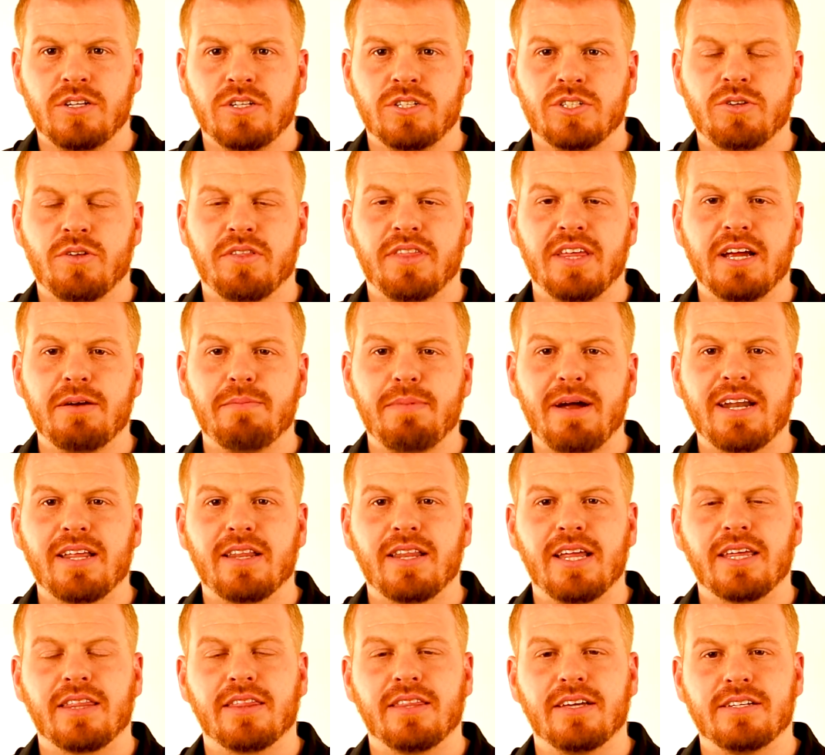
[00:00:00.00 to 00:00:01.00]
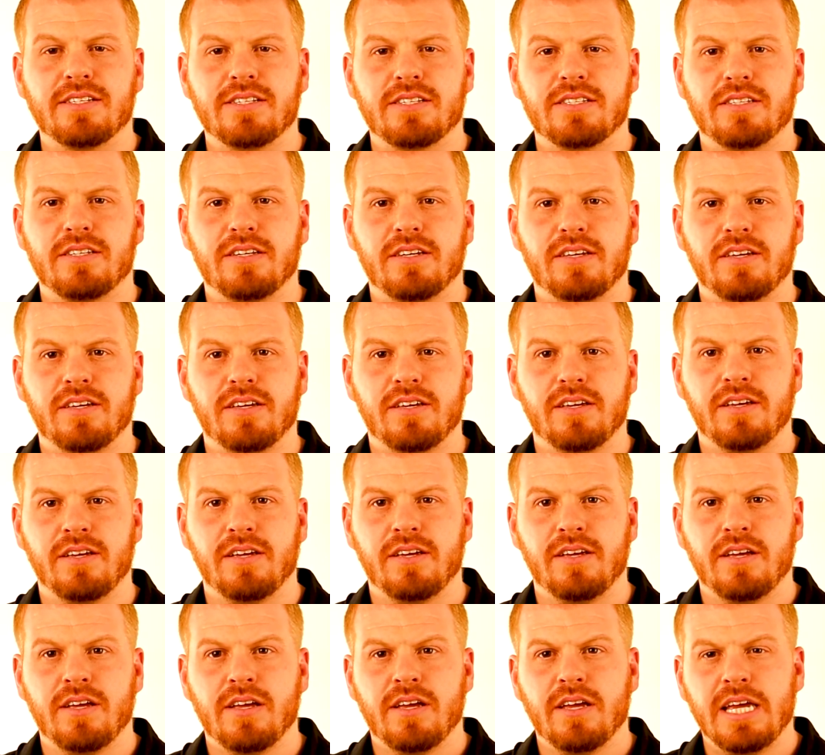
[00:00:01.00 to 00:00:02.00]
So think about it like this.
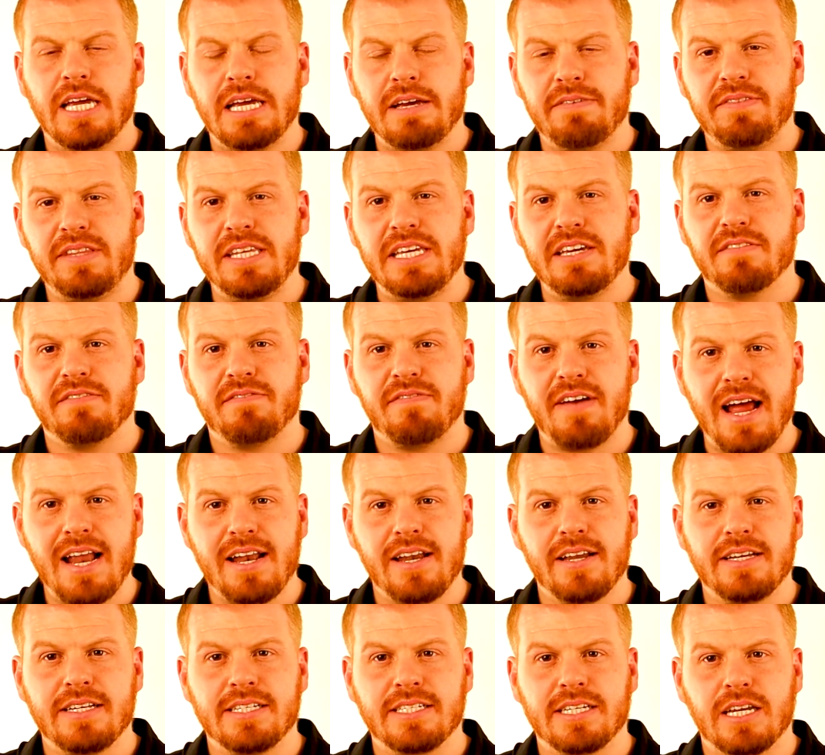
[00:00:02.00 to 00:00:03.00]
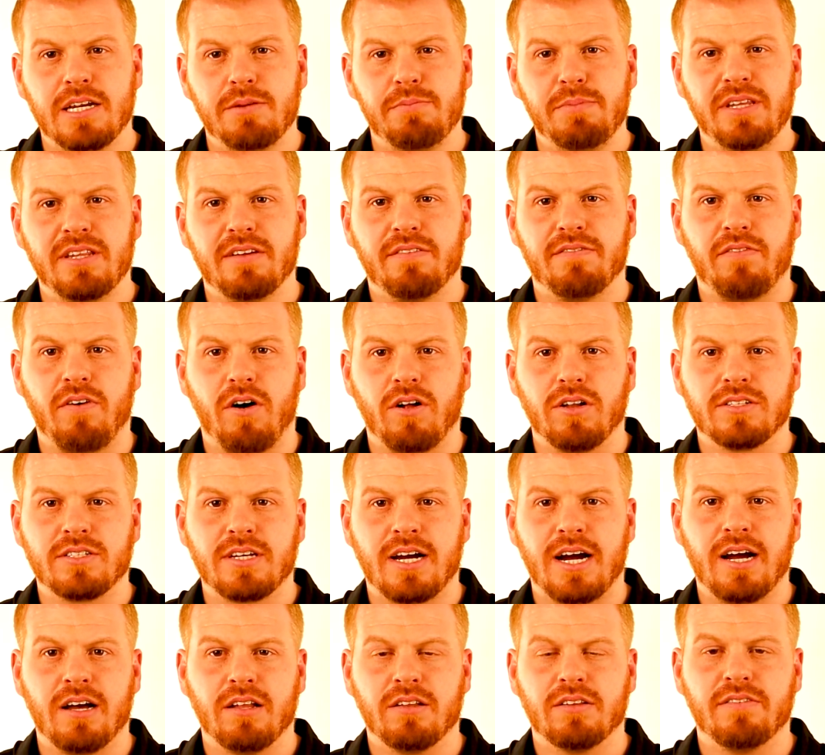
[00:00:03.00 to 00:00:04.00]
If the event is going to be the
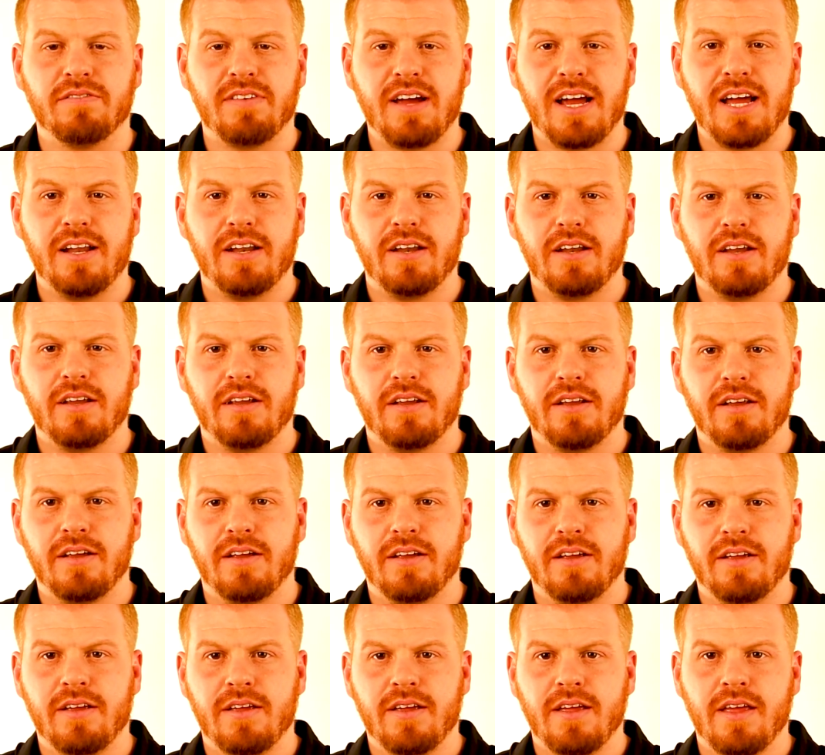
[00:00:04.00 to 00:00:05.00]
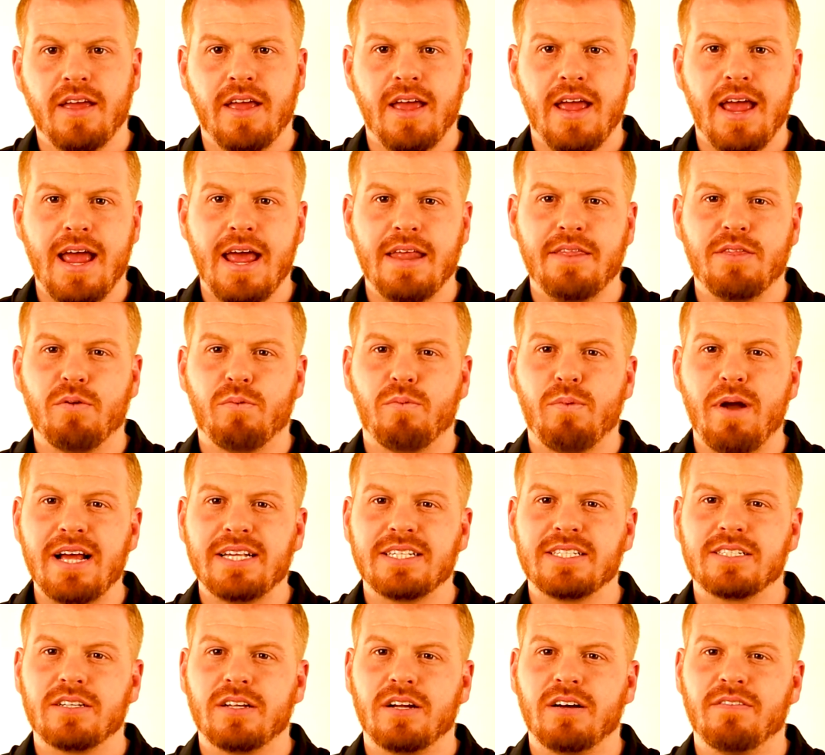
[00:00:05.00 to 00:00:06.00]
volatile event and the
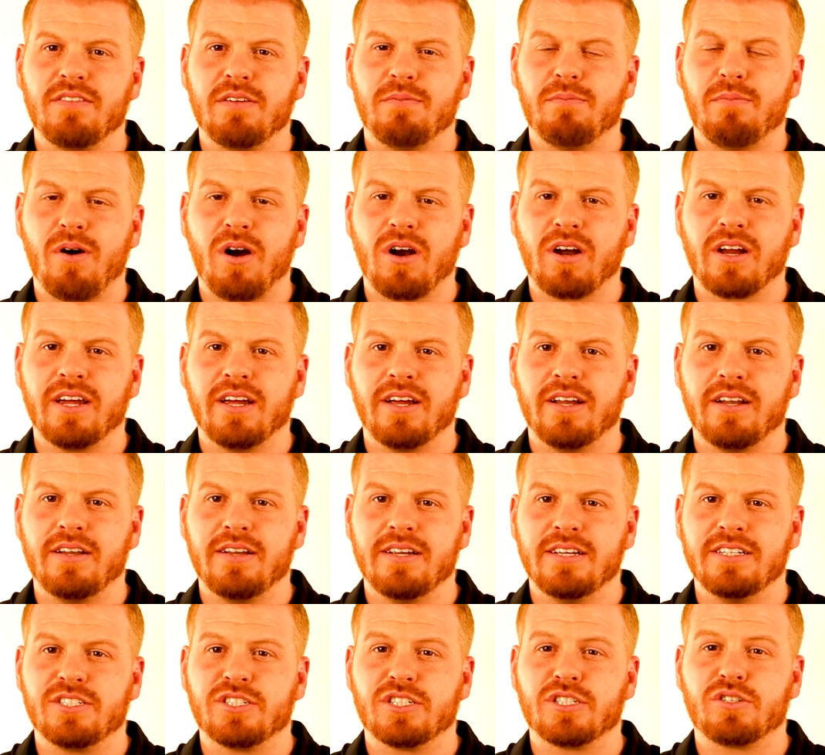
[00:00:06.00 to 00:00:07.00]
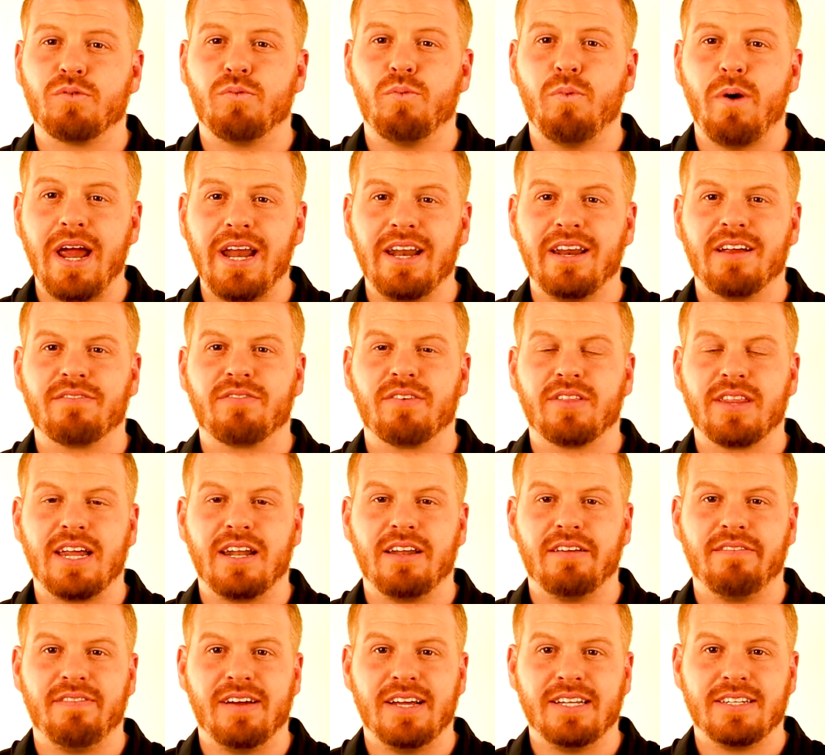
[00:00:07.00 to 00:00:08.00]
rest of the market is just waiting for that
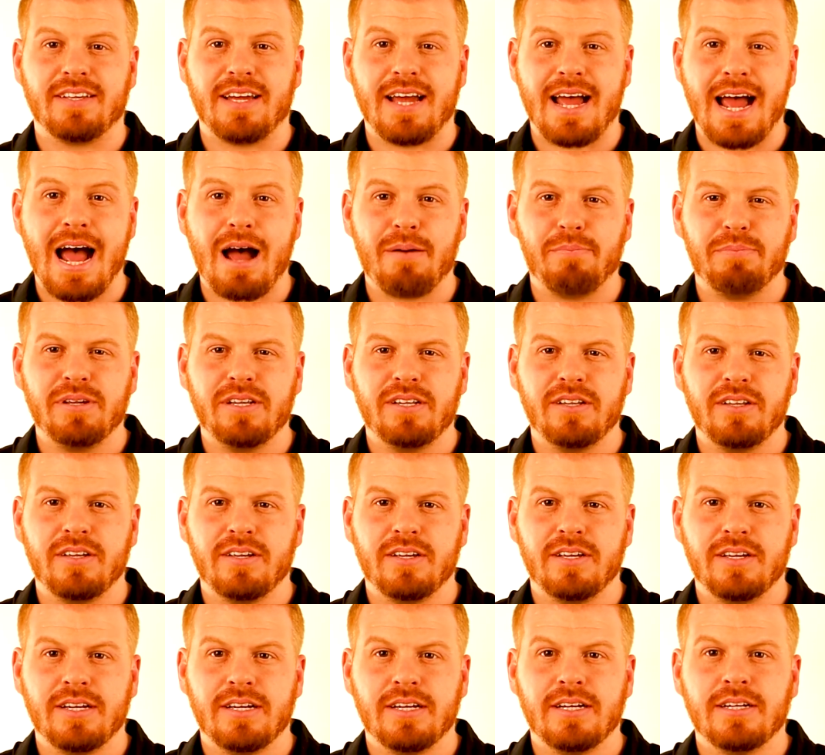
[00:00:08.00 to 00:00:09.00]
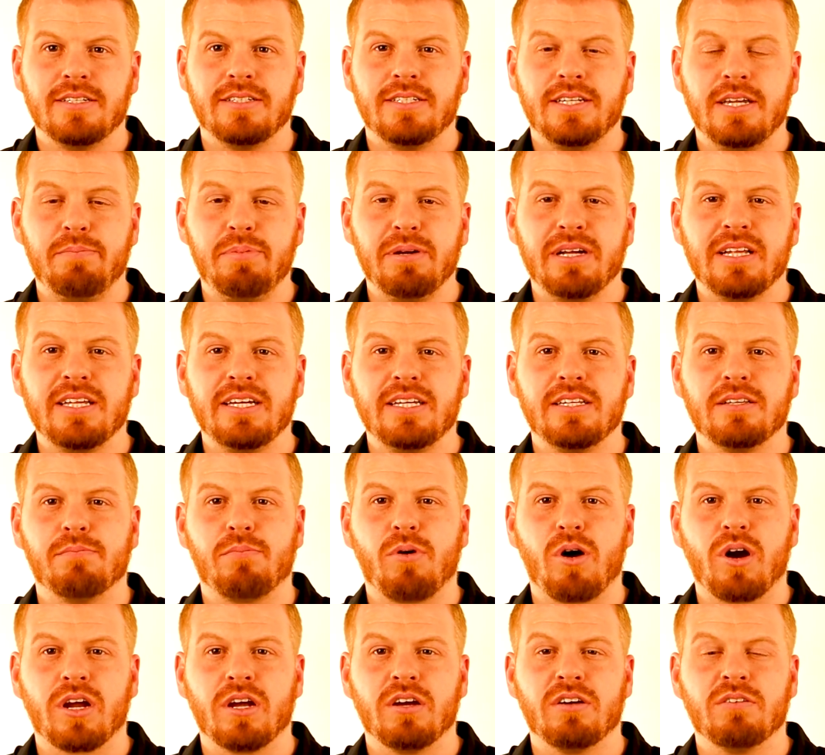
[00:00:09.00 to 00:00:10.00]
event to happen, typically the
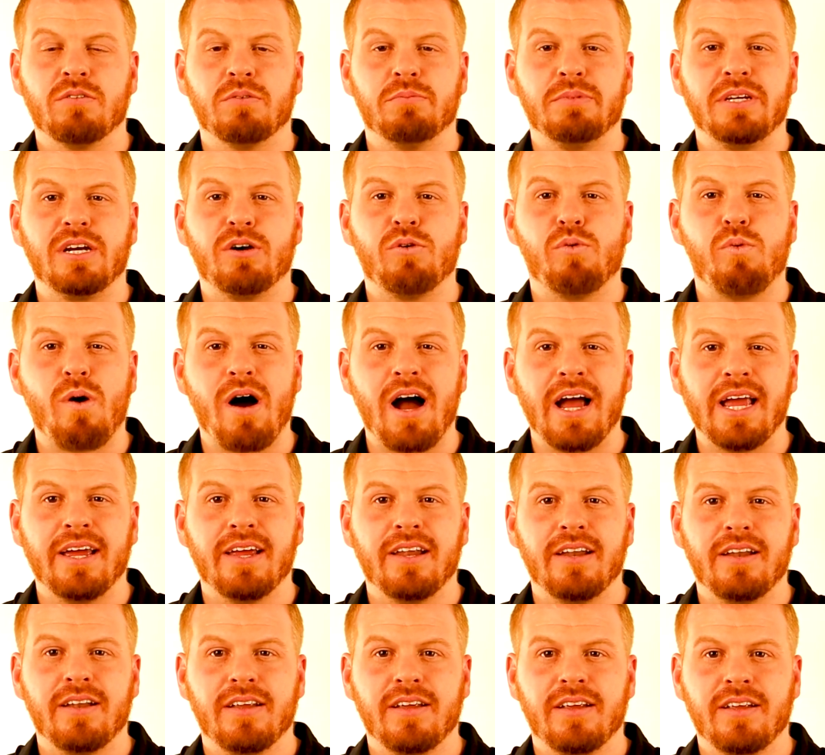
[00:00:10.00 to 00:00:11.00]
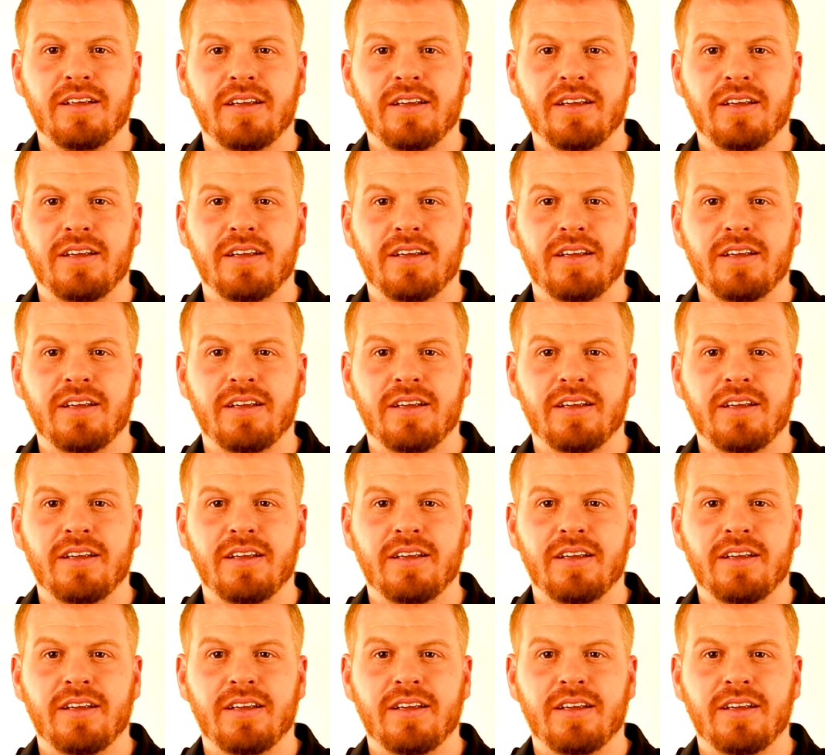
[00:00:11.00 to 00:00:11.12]
market will be quiet